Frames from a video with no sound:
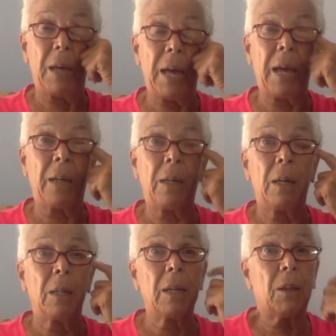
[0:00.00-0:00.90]
And
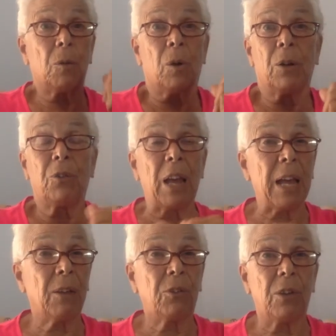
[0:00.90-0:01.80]
the other one is
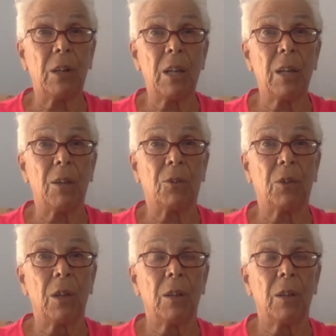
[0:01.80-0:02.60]
hands and knees.